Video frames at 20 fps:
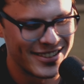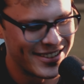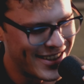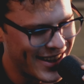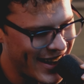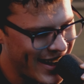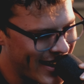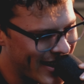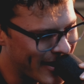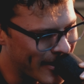
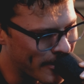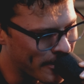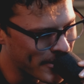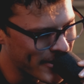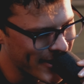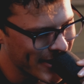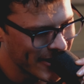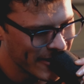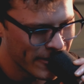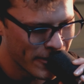Damn.
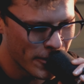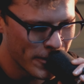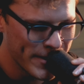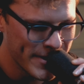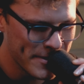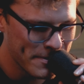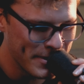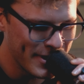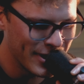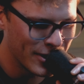So you've
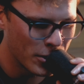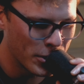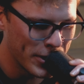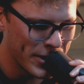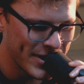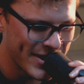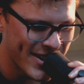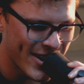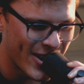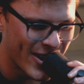always been
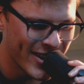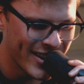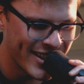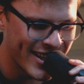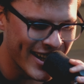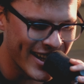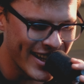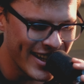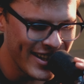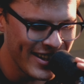loyal to
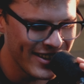Honda, eh?